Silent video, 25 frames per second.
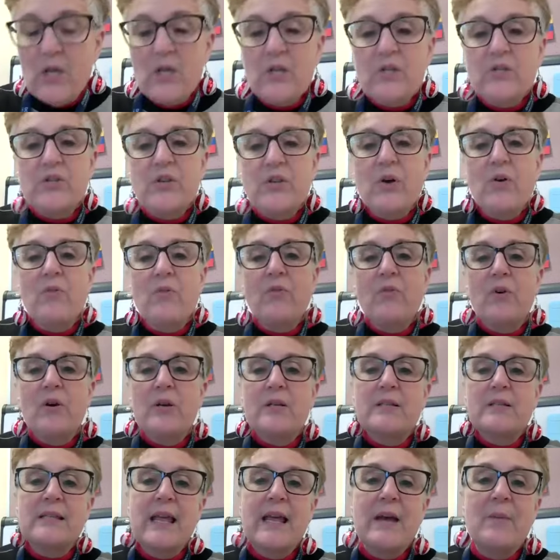So for
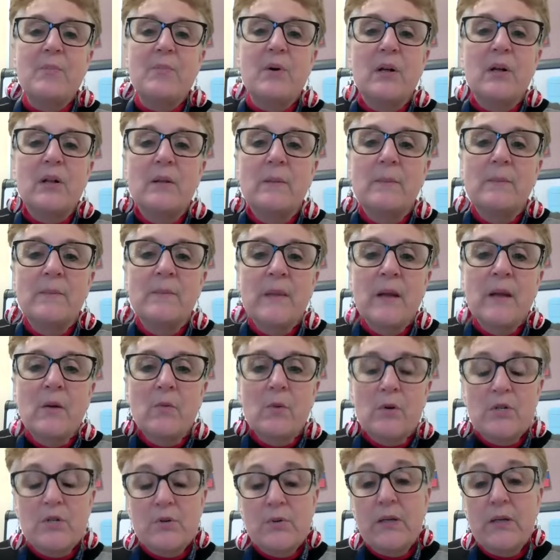example,
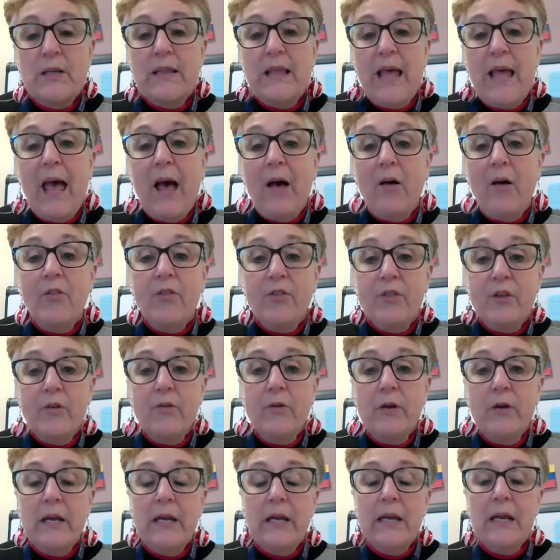we're doing the health
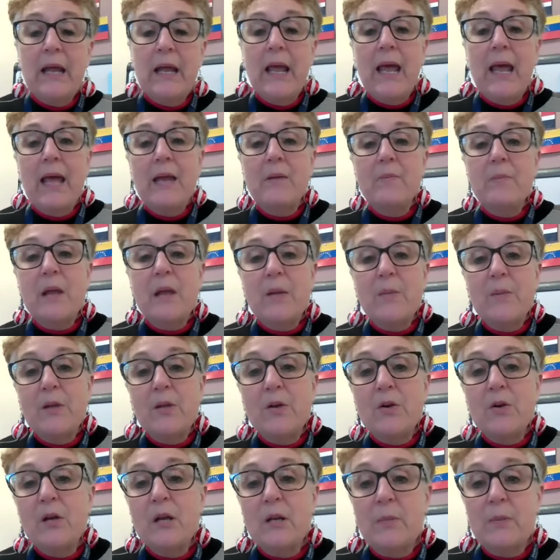unit and maybe
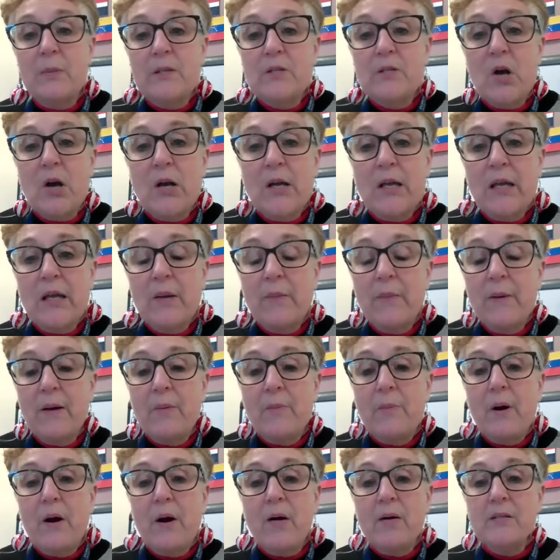you're going to be talking
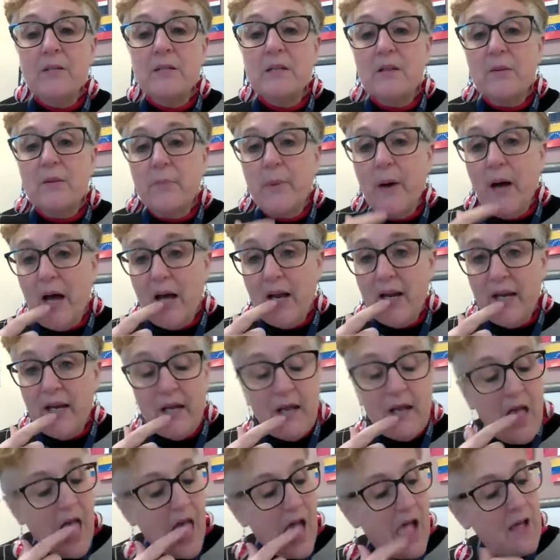about parts of the
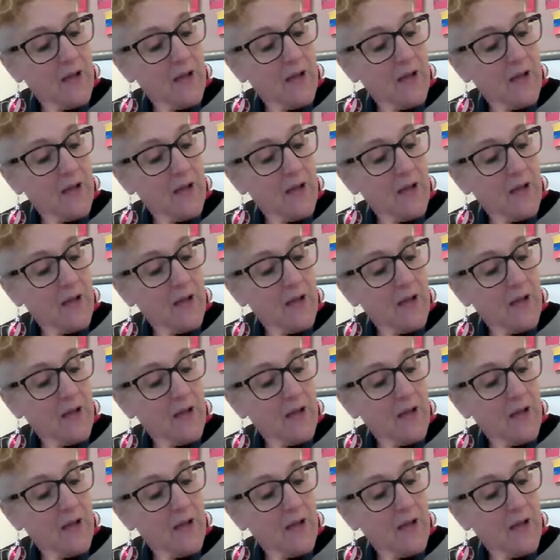body.